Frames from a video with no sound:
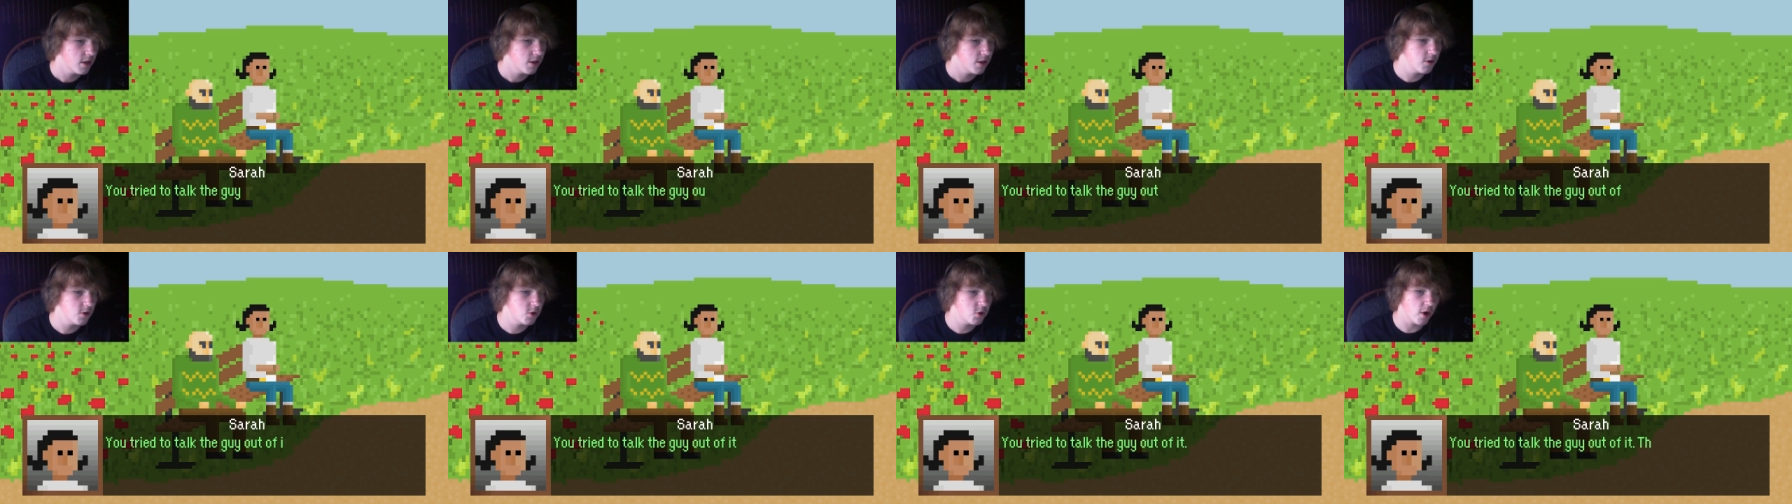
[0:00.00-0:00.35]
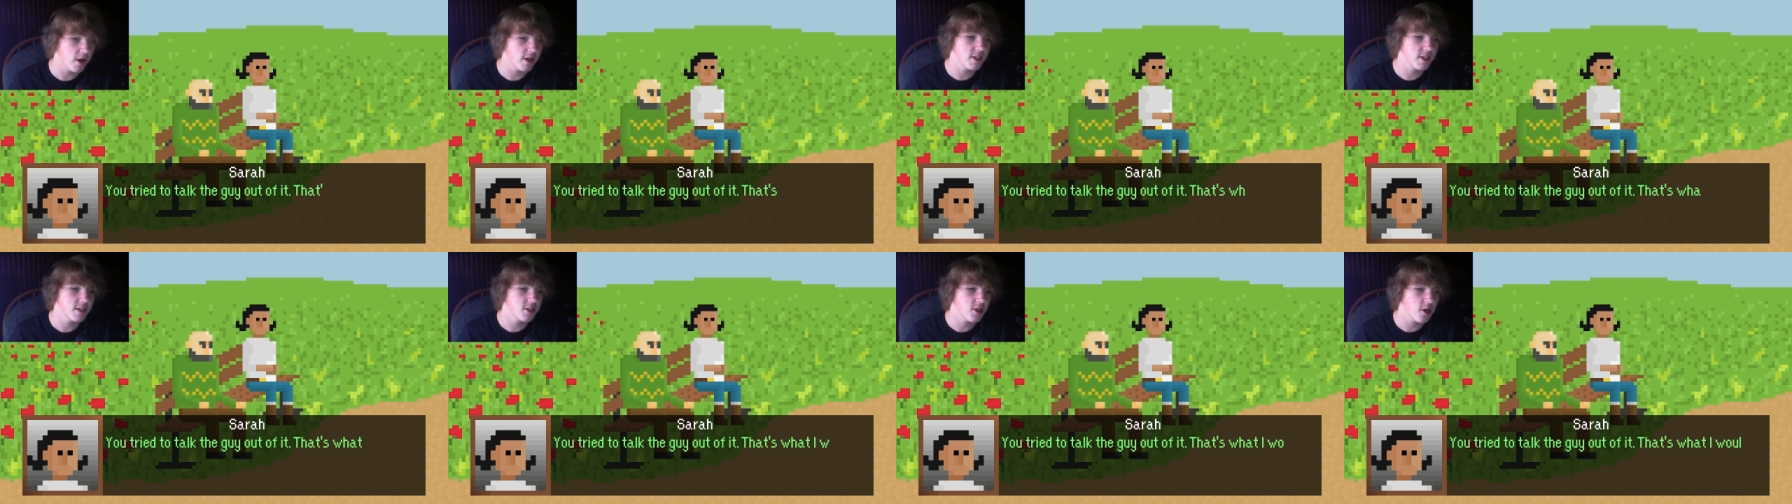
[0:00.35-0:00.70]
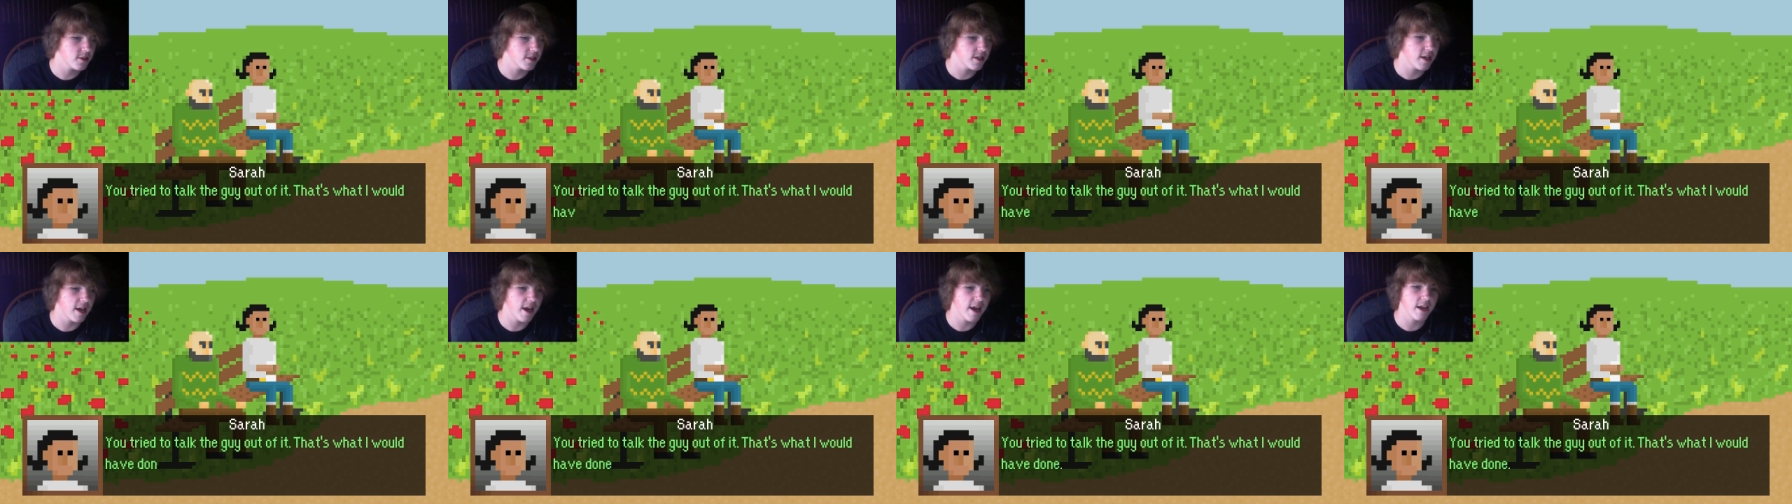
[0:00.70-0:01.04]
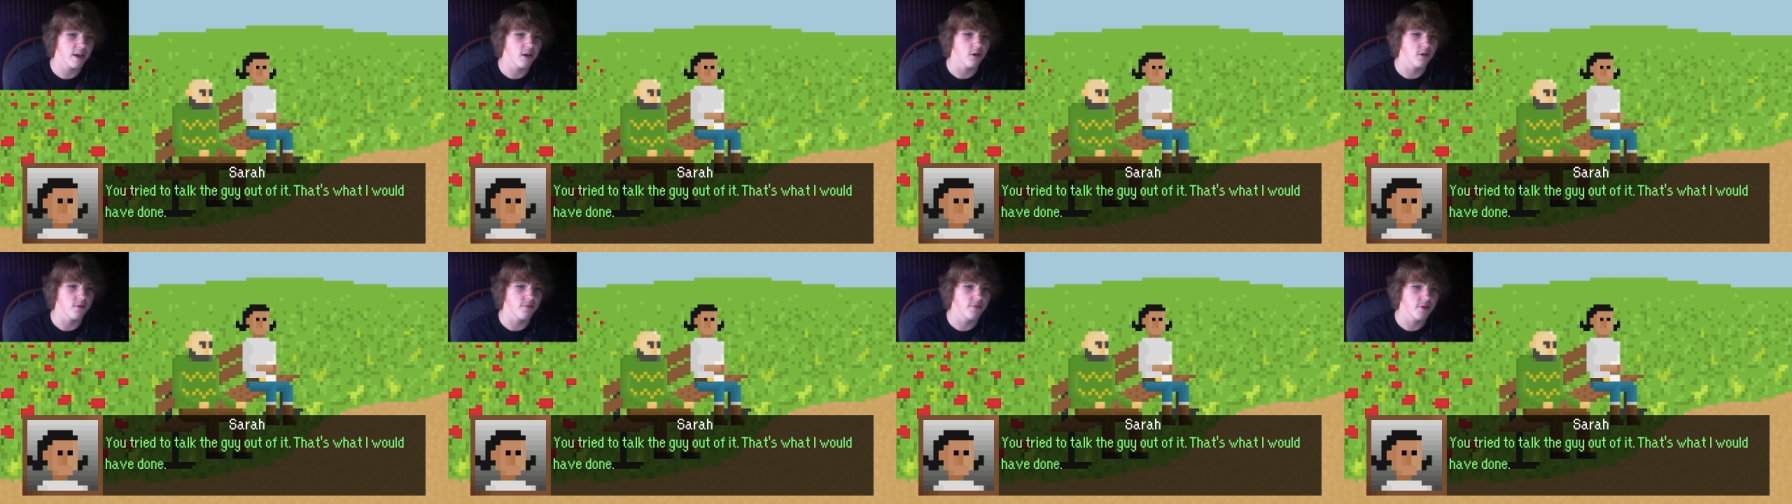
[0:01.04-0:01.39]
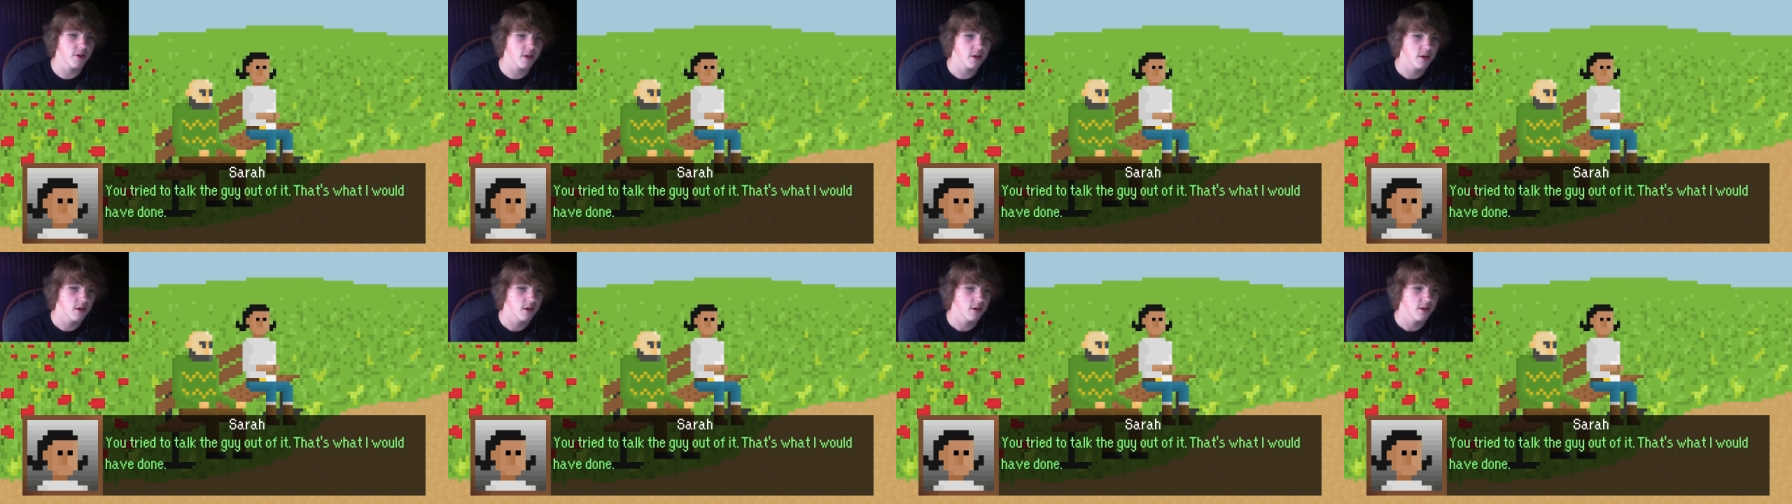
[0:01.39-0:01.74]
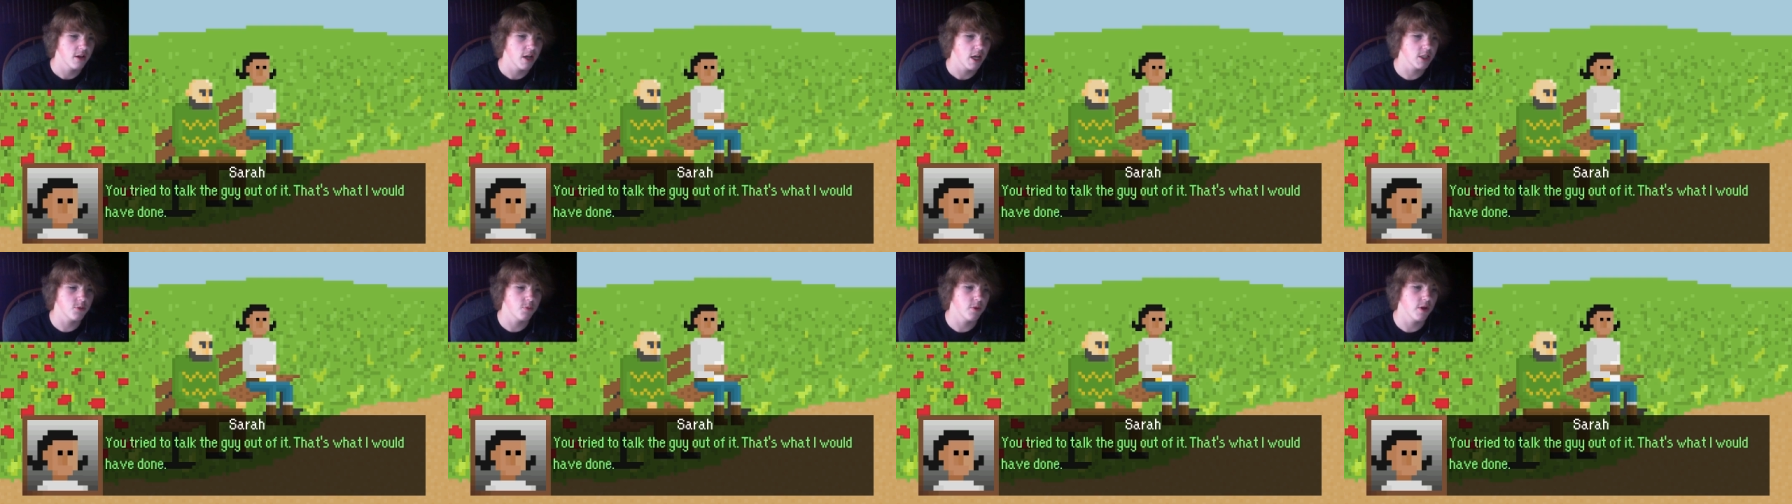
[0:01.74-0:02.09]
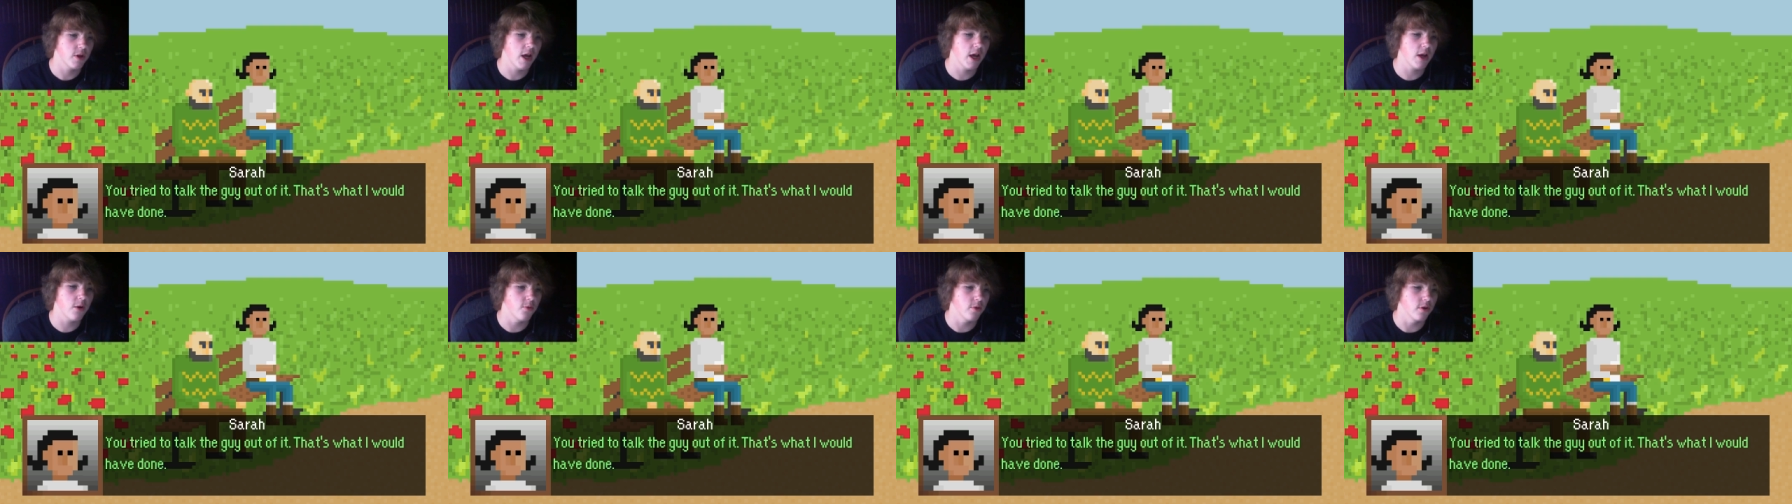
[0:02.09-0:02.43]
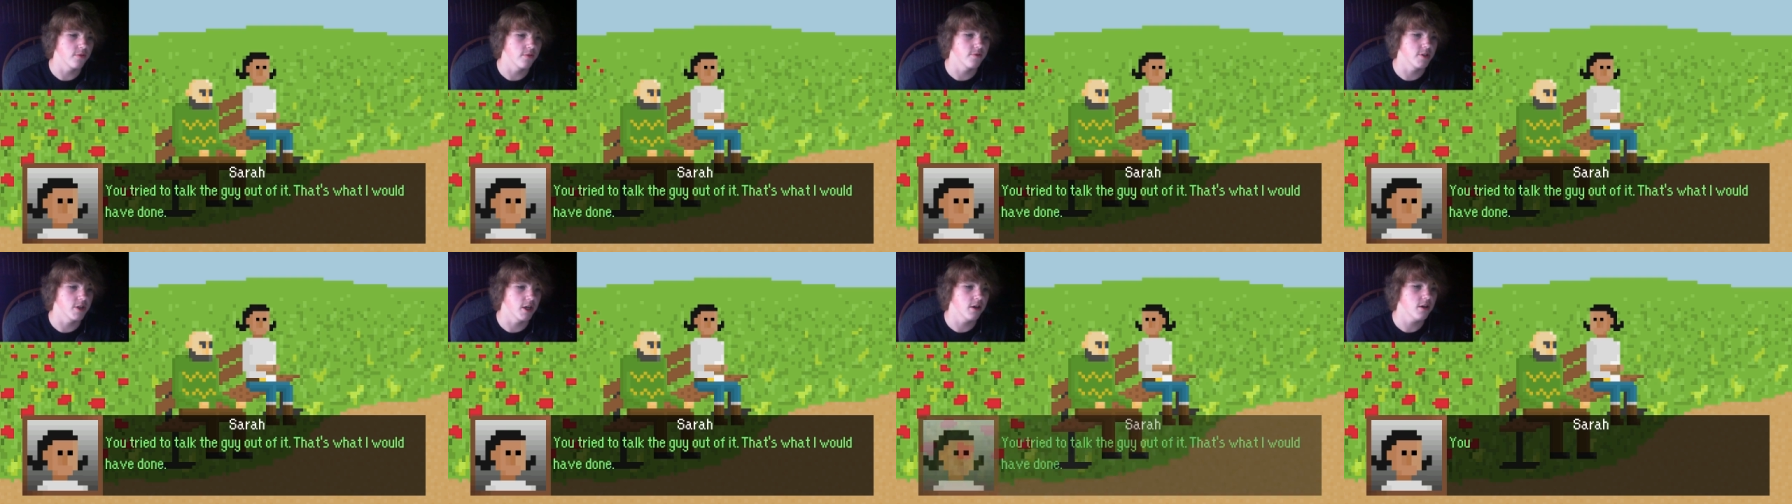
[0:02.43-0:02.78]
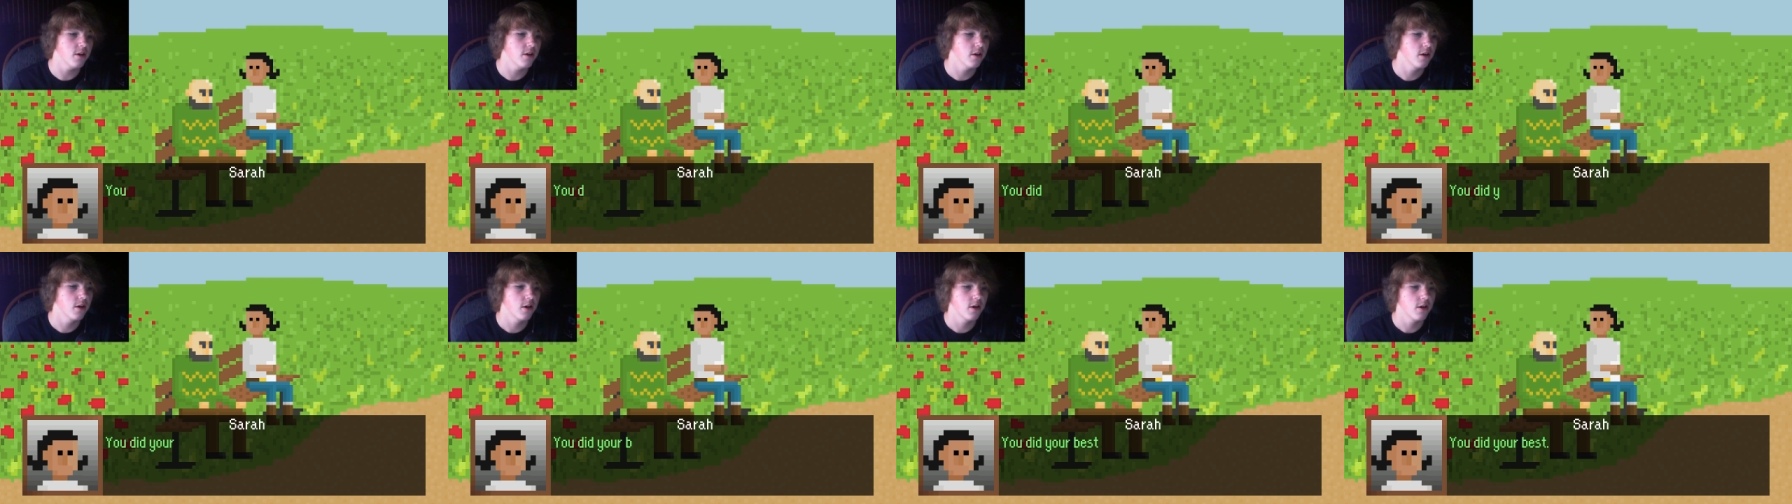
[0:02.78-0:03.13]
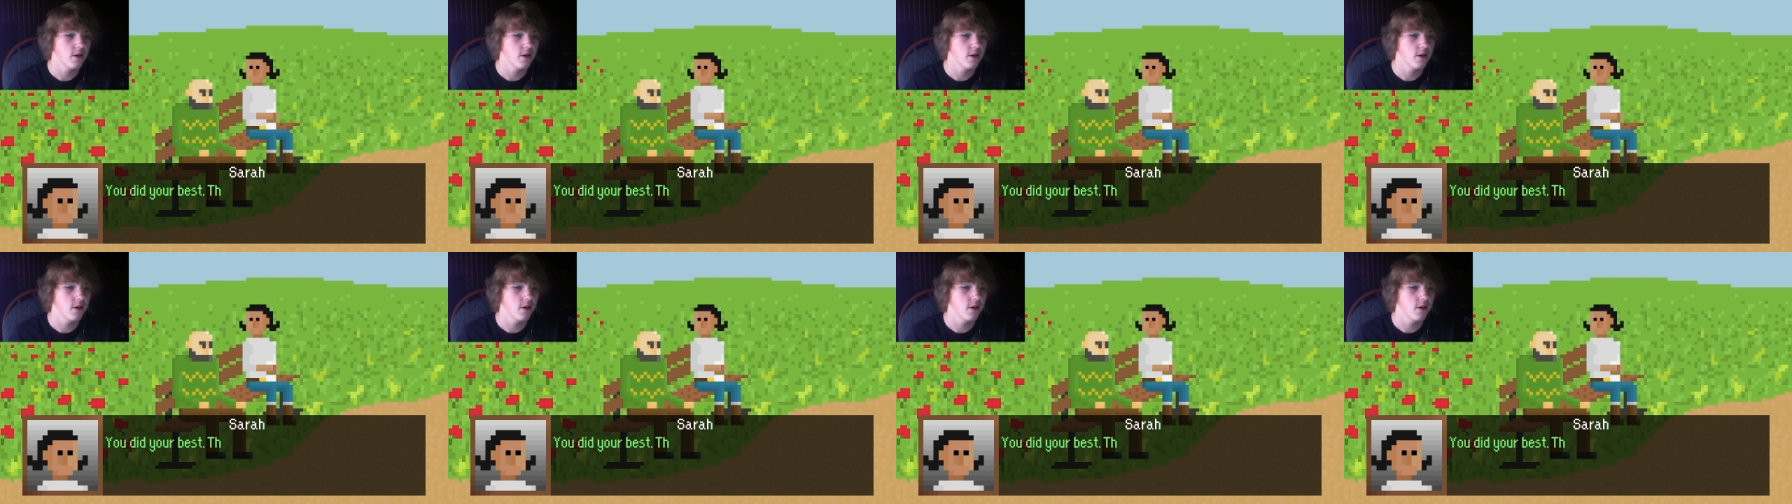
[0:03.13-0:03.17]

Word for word: You tried to talk the guy out of it. That's what I would have done.